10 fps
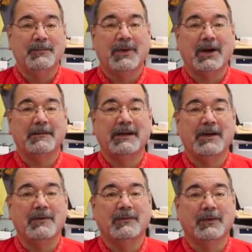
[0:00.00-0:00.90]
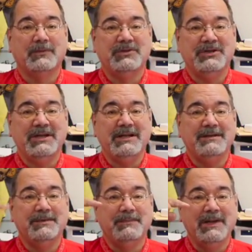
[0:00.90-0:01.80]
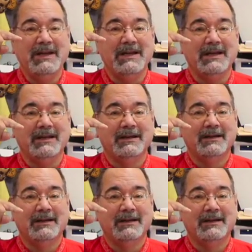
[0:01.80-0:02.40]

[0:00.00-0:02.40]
but I'm going to go from G to B,